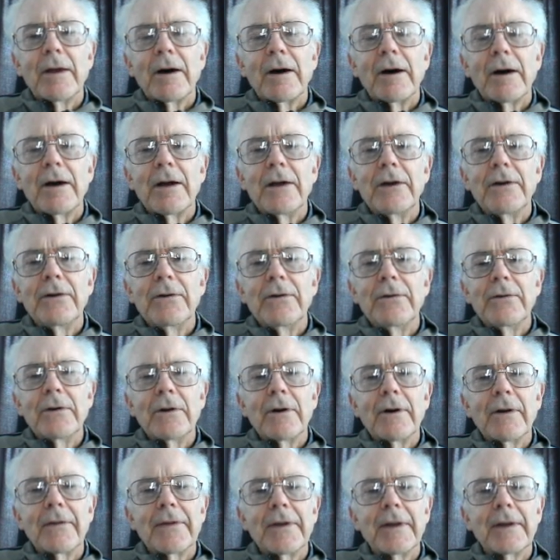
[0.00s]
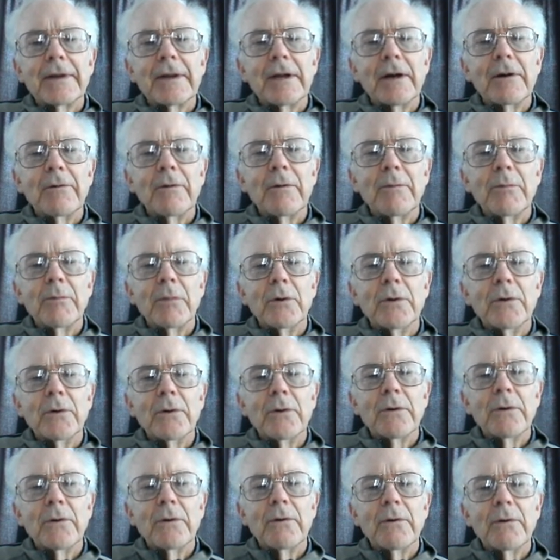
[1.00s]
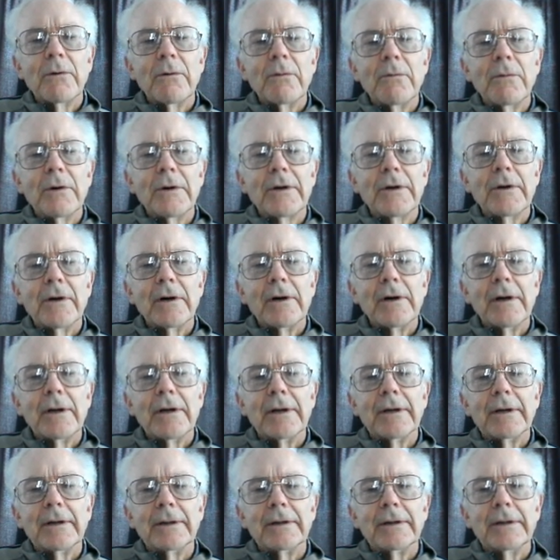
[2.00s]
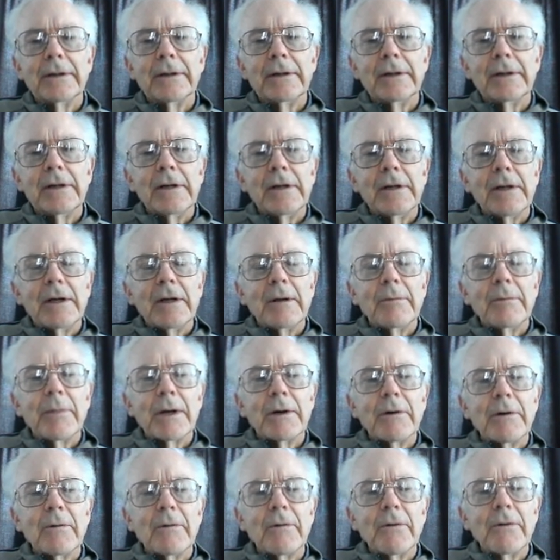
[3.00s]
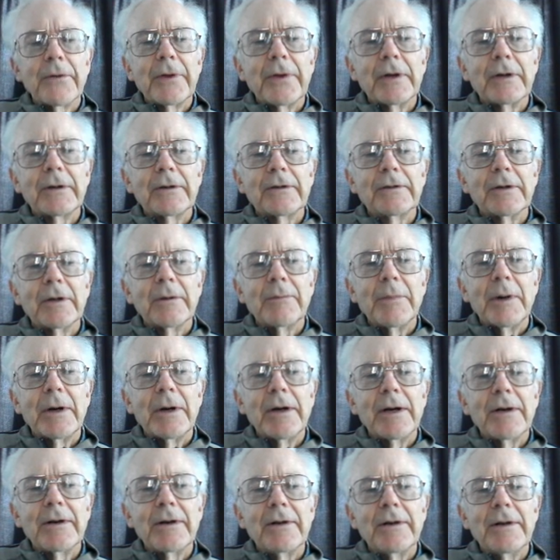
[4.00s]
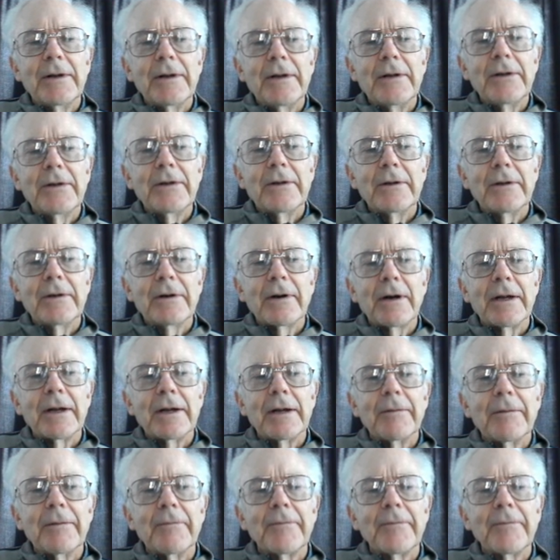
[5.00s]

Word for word: I knew not that they were born or would die, but all things abided eternally.